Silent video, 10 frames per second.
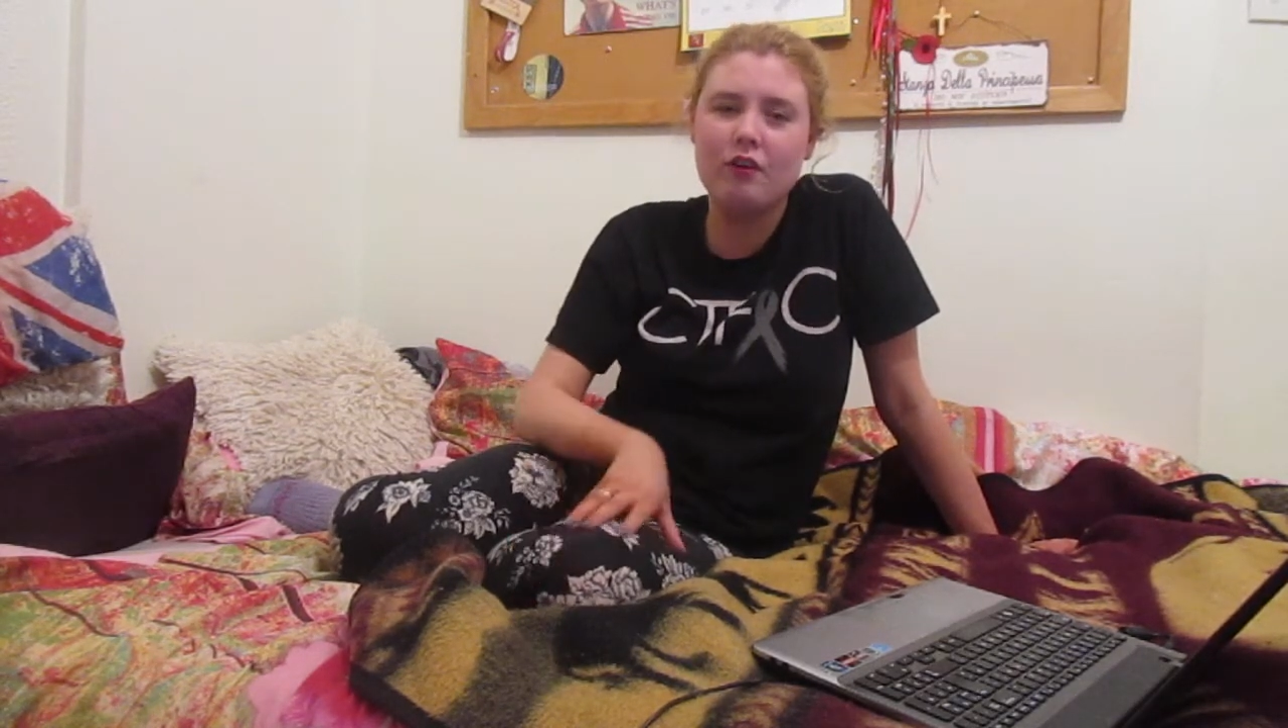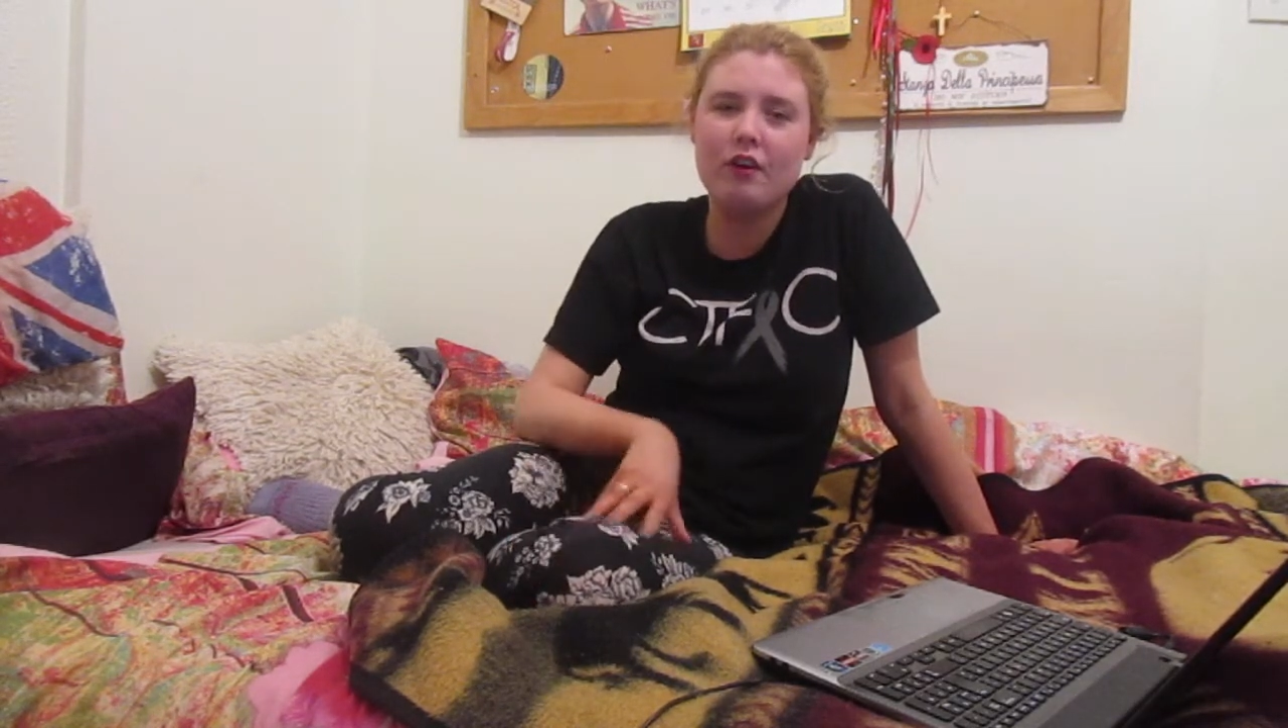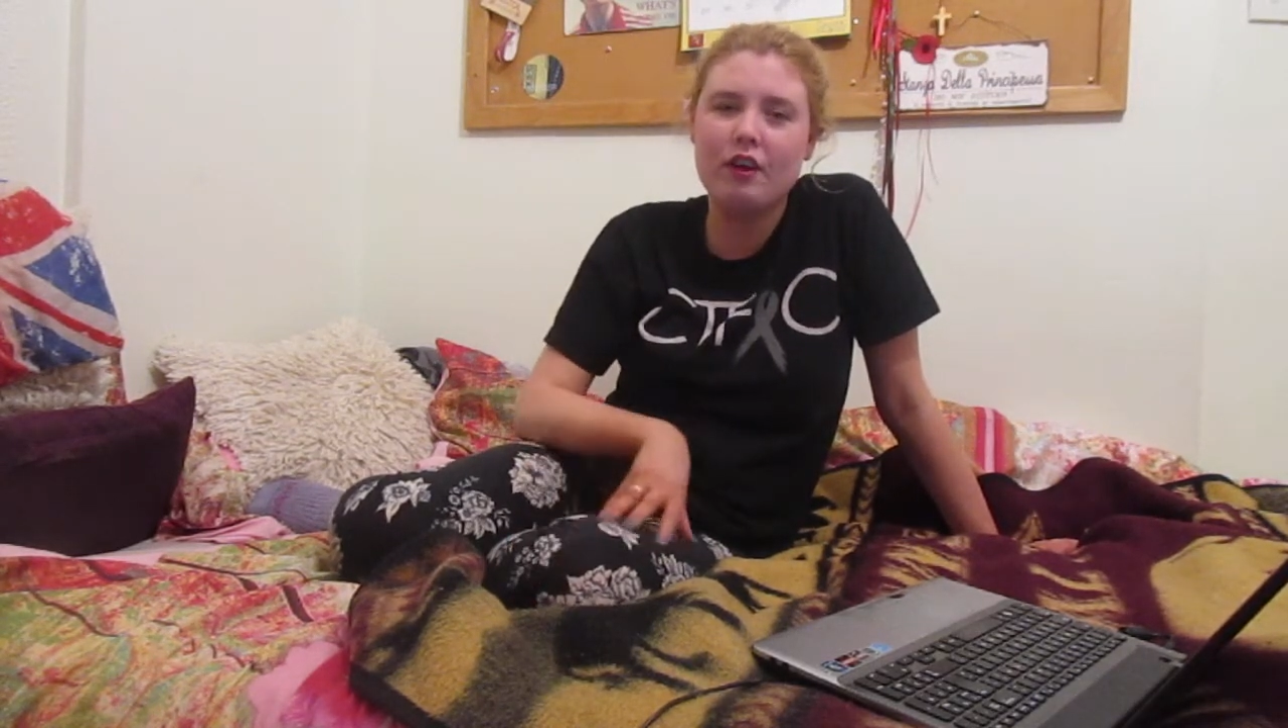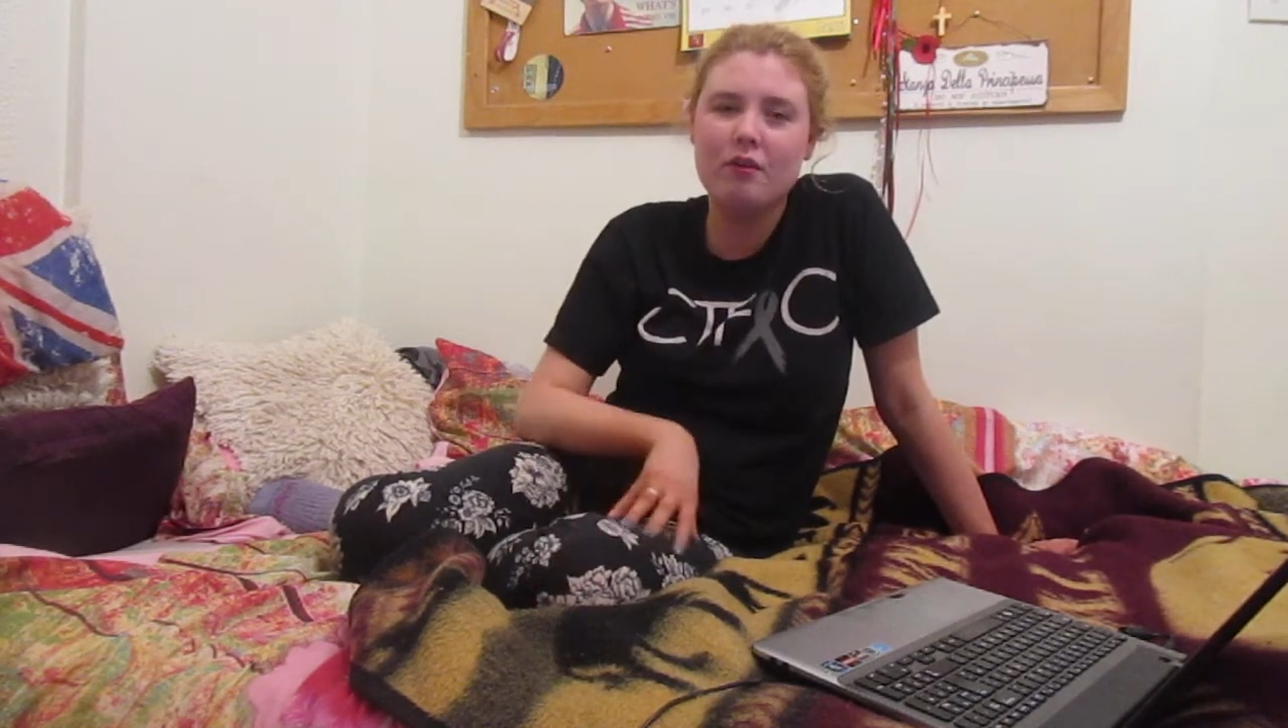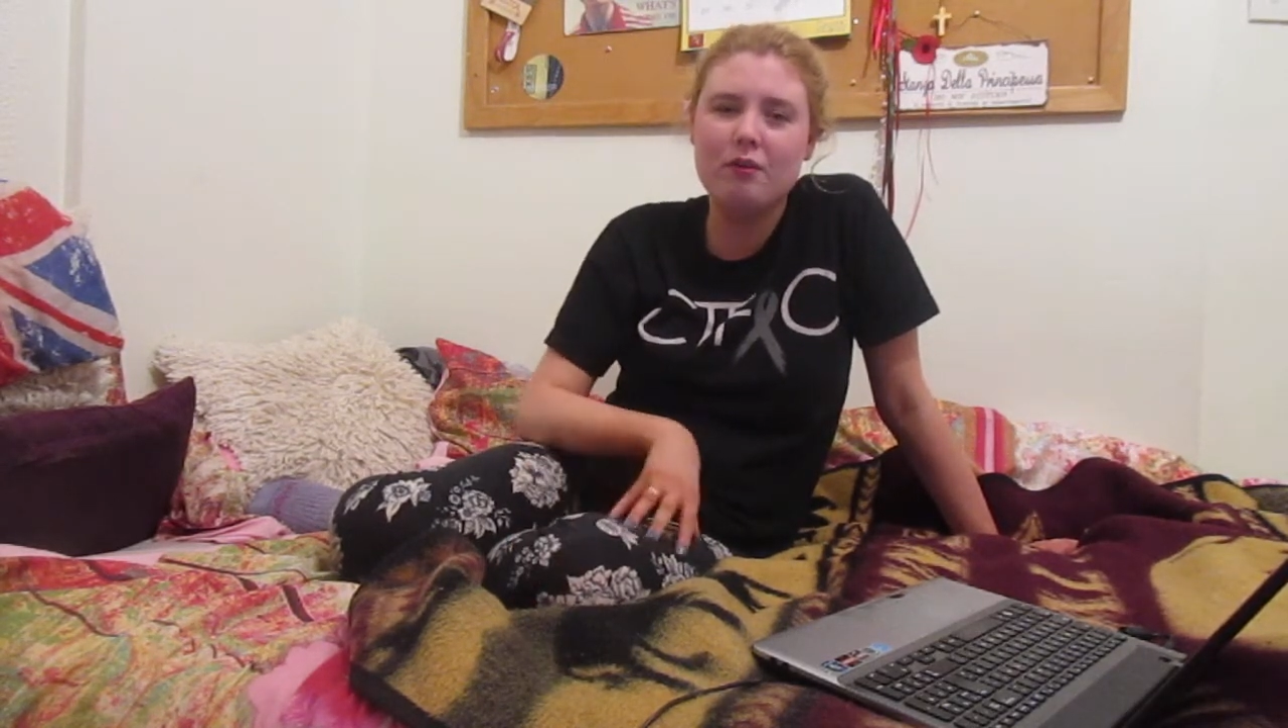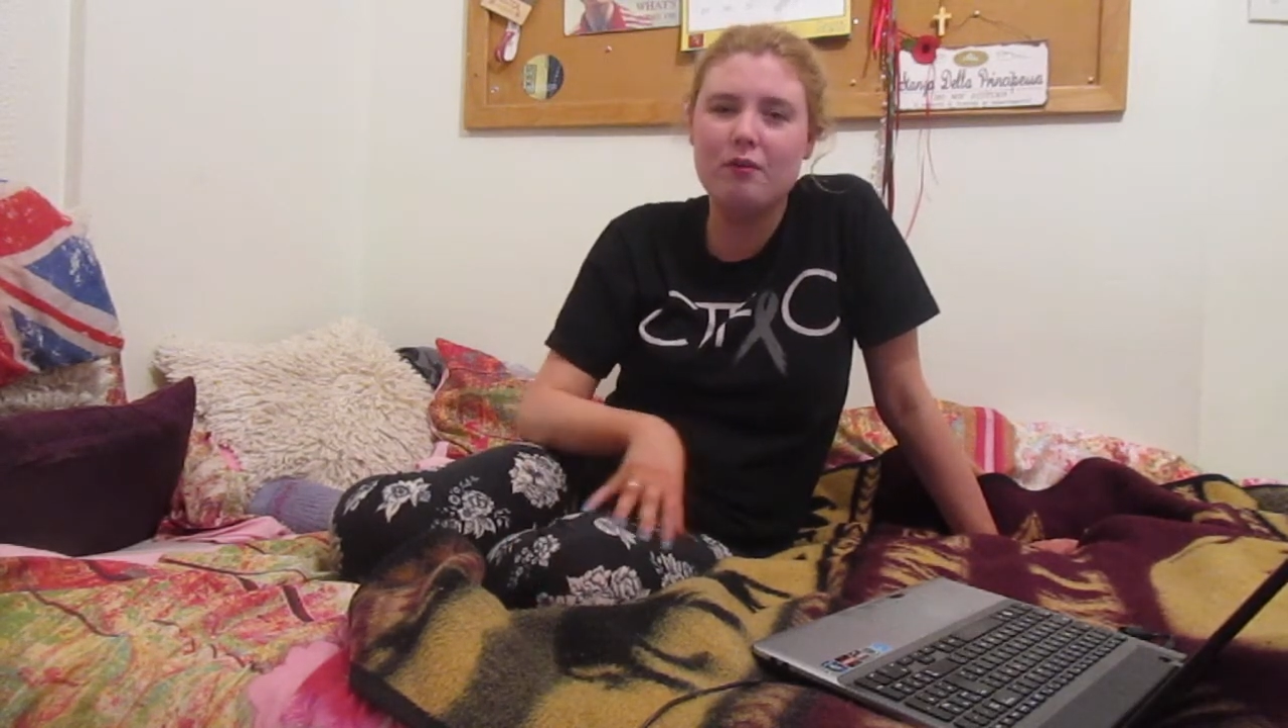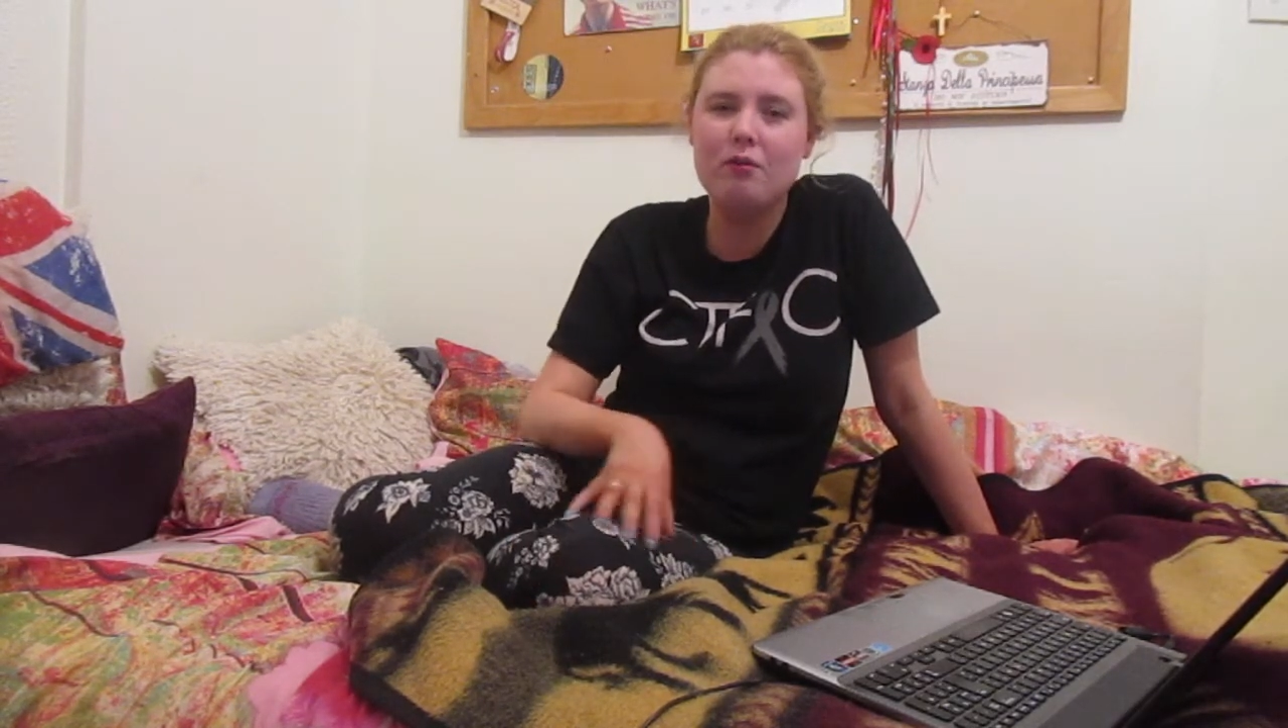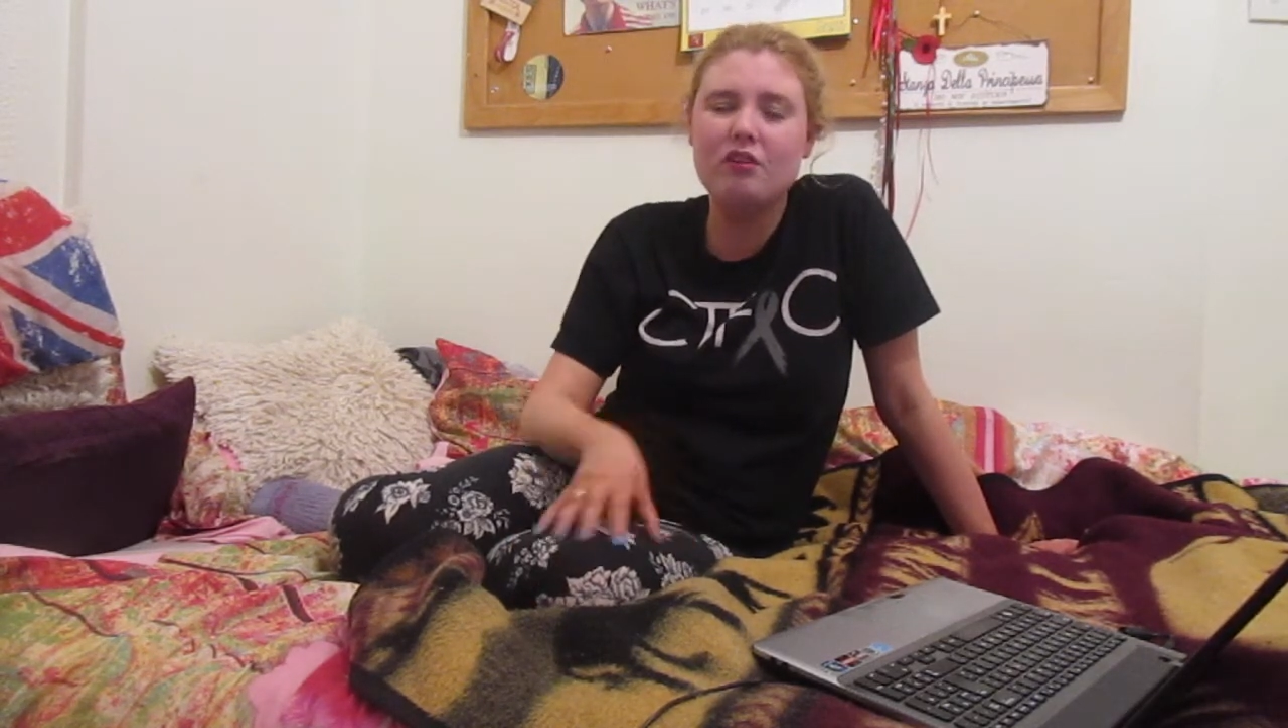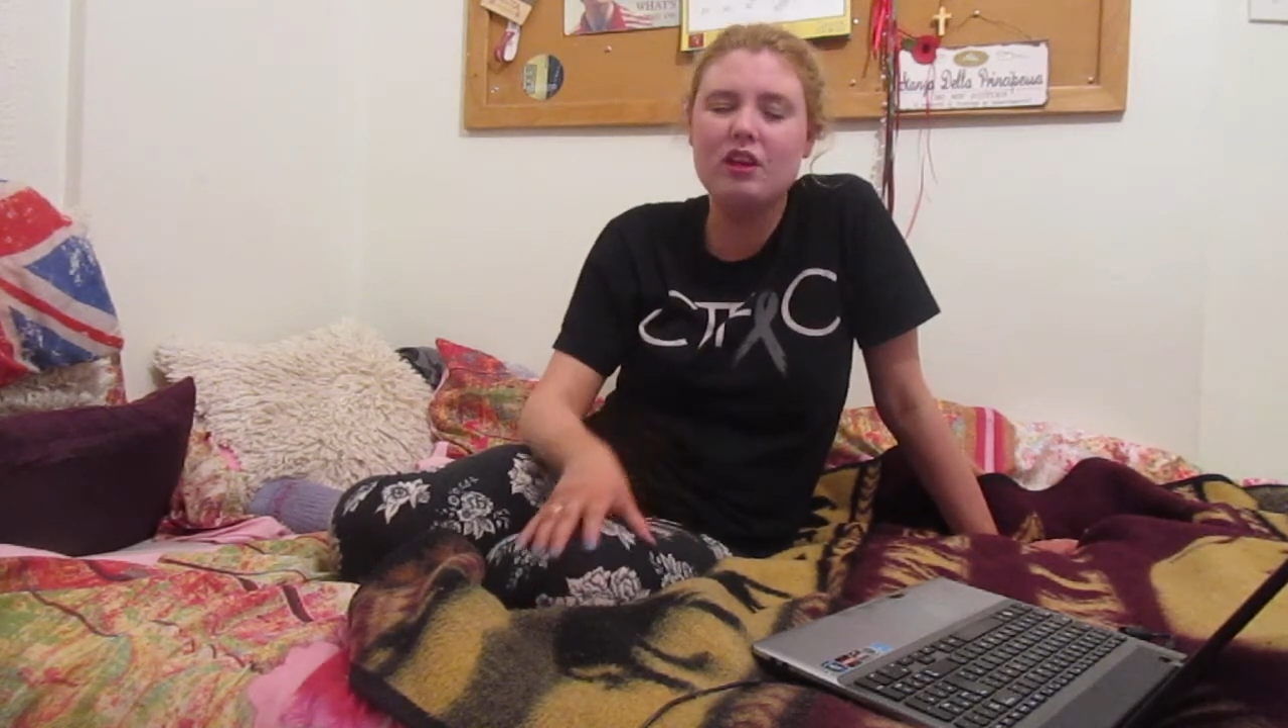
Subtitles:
ago called